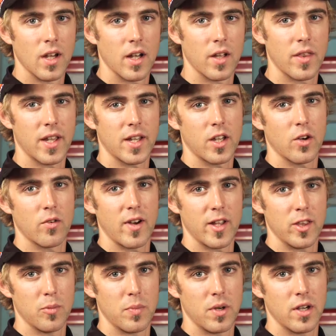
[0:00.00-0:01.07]
I'll then go
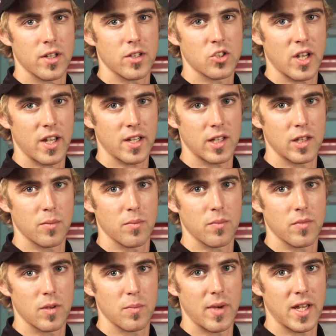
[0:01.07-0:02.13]
around the bike checking
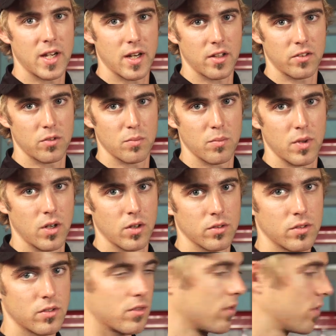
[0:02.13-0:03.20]
the main nuts and
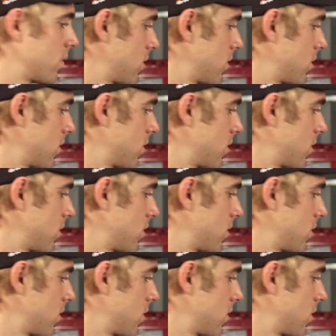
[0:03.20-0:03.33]
bolts.